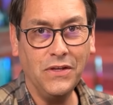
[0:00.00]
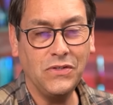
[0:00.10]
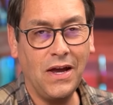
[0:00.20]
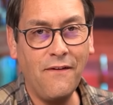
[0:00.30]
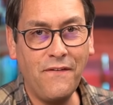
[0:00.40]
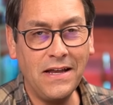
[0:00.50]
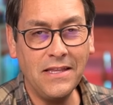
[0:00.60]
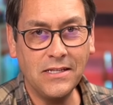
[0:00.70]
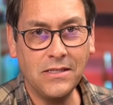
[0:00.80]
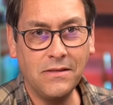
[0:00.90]
this. I find
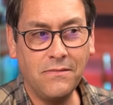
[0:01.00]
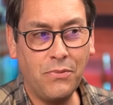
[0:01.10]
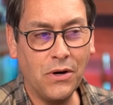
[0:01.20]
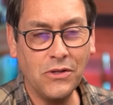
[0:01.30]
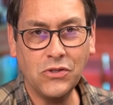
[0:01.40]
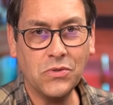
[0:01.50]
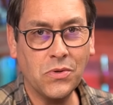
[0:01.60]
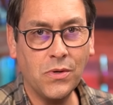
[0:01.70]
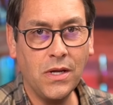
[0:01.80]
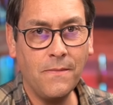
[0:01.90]
this part of the
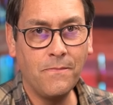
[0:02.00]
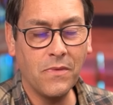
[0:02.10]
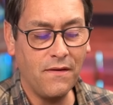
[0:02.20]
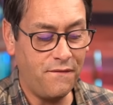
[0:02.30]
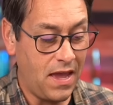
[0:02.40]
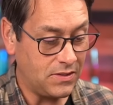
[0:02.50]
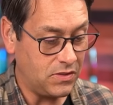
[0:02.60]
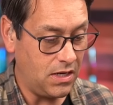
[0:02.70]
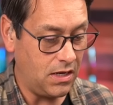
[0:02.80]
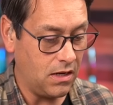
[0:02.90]
story
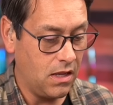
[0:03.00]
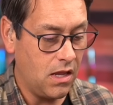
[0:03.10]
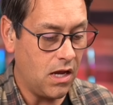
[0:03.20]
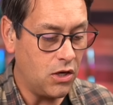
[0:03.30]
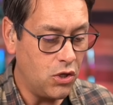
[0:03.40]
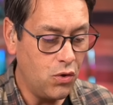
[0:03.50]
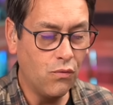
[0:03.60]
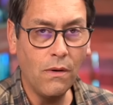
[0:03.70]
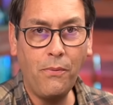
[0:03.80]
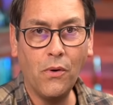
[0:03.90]
fascinating. A
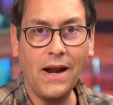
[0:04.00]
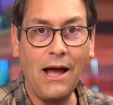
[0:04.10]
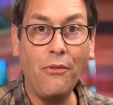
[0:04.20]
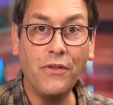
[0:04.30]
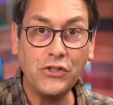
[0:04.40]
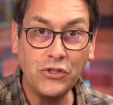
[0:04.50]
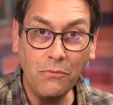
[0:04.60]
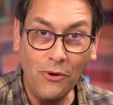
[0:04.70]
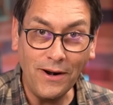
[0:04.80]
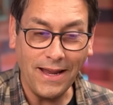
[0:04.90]
new report out this
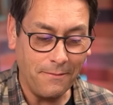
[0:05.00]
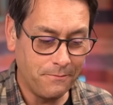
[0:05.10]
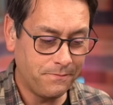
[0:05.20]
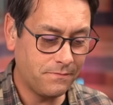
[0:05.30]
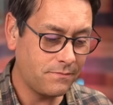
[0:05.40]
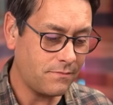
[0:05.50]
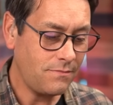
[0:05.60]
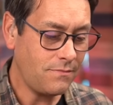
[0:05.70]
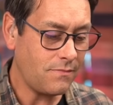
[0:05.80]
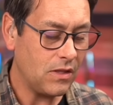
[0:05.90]
morning
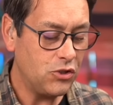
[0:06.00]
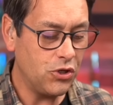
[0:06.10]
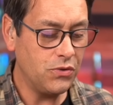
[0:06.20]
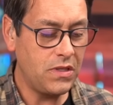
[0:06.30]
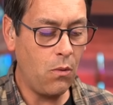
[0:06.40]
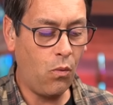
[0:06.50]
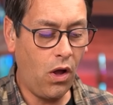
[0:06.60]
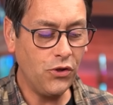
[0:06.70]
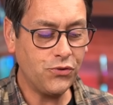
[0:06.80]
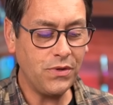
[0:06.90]
shows that
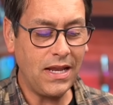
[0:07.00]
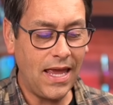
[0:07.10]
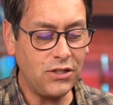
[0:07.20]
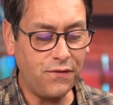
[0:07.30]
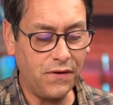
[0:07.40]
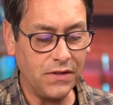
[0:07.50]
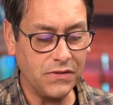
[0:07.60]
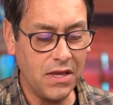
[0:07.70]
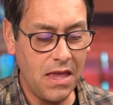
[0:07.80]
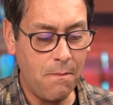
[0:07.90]
Wall Street hedge
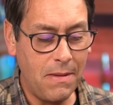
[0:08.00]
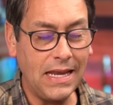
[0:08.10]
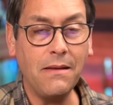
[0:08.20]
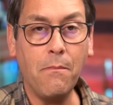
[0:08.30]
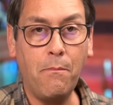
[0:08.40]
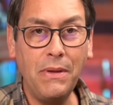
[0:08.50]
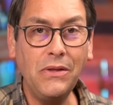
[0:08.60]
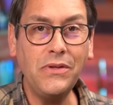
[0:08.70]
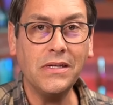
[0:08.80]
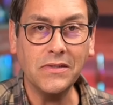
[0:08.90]
funds made
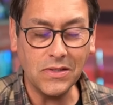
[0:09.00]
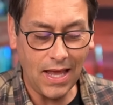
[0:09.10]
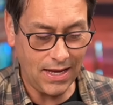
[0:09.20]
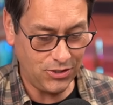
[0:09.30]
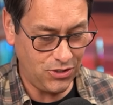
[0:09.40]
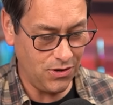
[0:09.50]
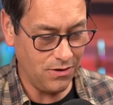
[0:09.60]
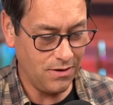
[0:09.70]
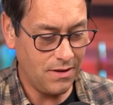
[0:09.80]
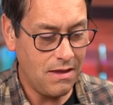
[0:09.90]
billions last year
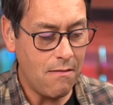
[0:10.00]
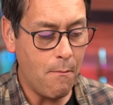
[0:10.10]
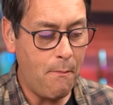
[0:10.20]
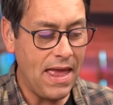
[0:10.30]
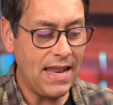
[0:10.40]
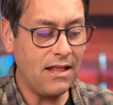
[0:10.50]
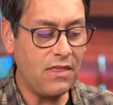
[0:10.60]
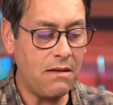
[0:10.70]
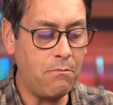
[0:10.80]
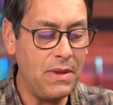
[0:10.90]
betting
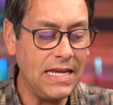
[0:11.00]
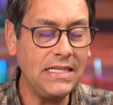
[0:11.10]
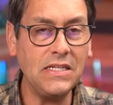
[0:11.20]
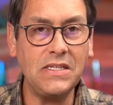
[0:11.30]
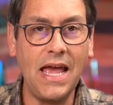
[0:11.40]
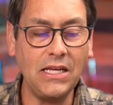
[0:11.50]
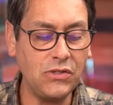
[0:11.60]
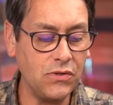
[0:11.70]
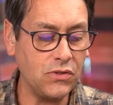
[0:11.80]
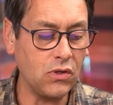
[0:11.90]
that big
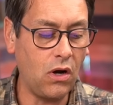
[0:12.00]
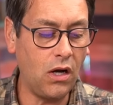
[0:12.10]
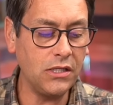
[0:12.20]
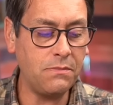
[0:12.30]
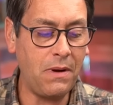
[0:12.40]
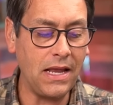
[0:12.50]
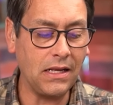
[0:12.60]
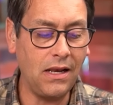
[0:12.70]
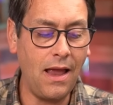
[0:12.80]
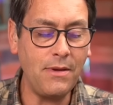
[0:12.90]
disasters caused by
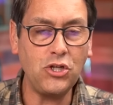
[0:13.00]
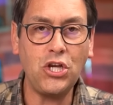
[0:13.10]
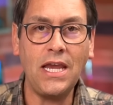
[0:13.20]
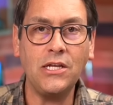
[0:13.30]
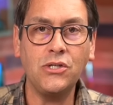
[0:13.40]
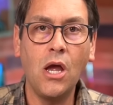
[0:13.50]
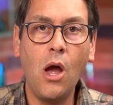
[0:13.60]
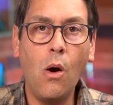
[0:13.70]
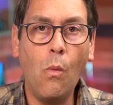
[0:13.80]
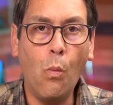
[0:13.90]
climate change
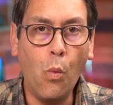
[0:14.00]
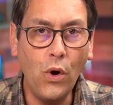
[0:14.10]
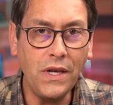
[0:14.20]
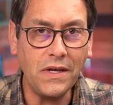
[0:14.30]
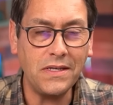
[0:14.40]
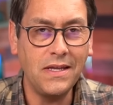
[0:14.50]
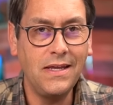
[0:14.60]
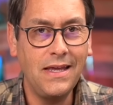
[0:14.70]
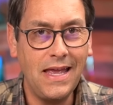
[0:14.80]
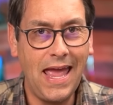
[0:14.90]
wouldn't
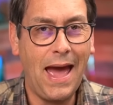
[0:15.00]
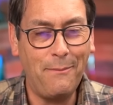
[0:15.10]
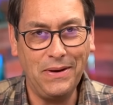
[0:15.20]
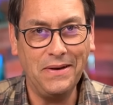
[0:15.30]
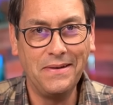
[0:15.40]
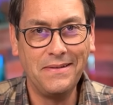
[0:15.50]
happen,